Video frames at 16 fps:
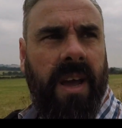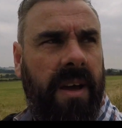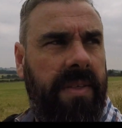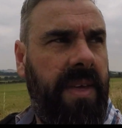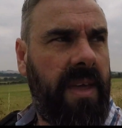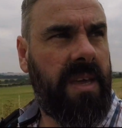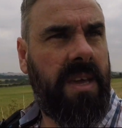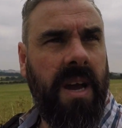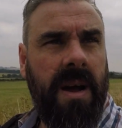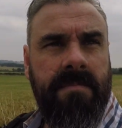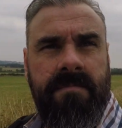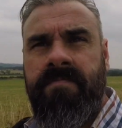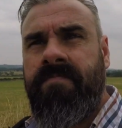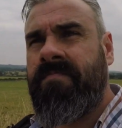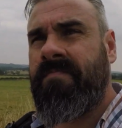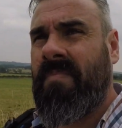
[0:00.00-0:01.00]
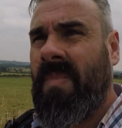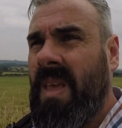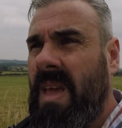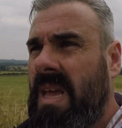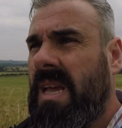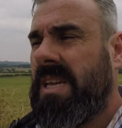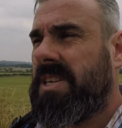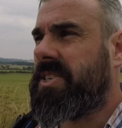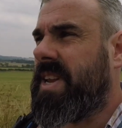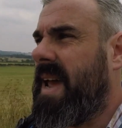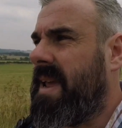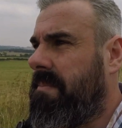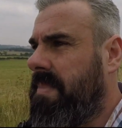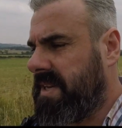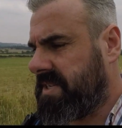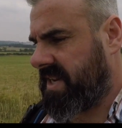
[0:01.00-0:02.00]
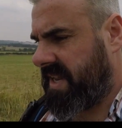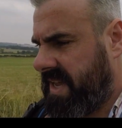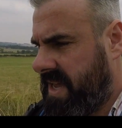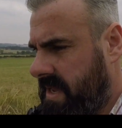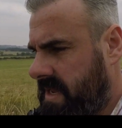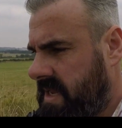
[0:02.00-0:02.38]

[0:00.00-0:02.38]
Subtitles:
I think staying busy